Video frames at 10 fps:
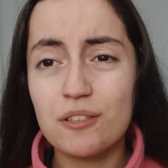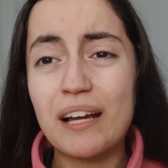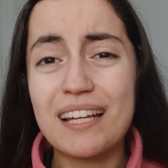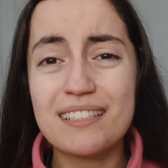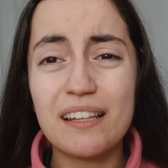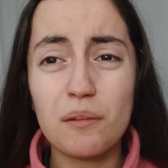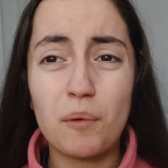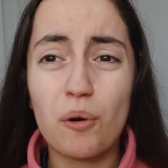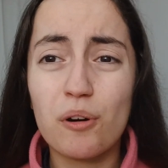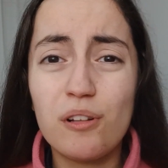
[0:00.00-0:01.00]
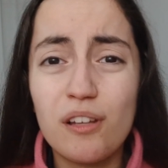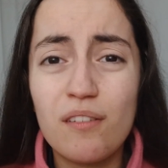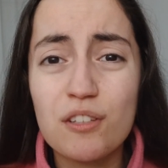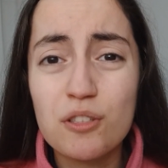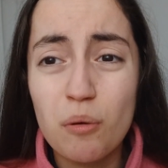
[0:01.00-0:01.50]
So I guess, like, the moral
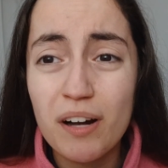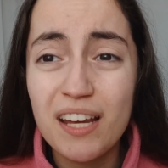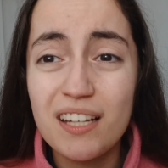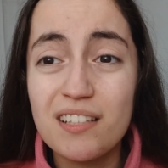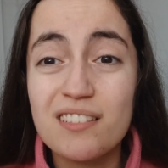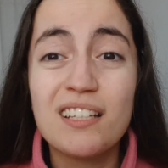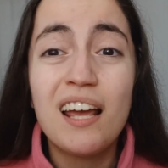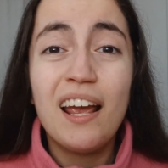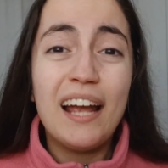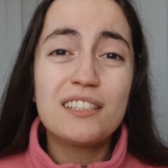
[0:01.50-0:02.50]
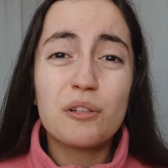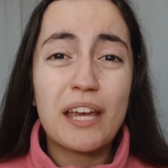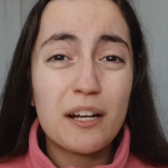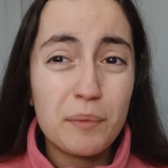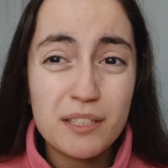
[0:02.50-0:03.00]
of the story is it's
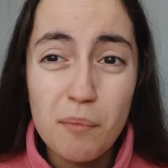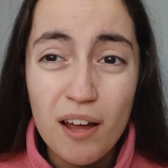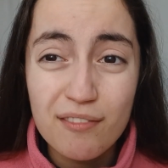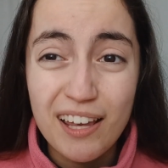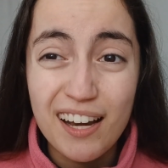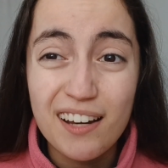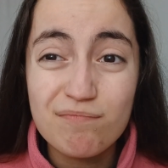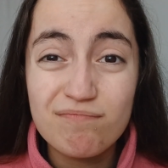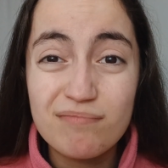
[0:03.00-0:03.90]
okay to be demotivated.